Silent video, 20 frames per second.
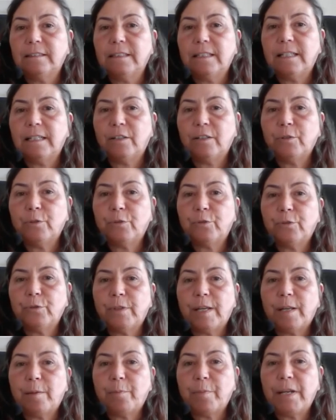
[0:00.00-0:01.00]
And go to
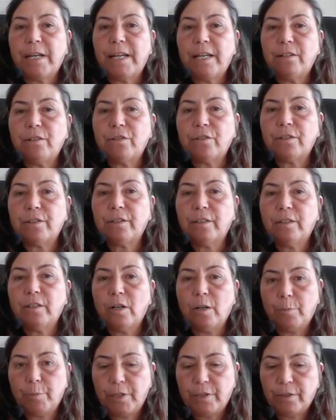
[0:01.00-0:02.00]
that page,
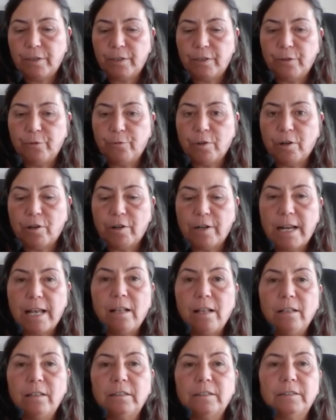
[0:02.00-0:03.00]
copy the
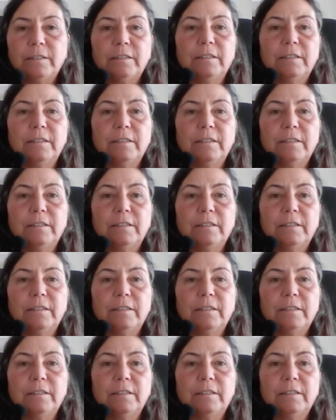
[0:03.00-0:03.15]
URL,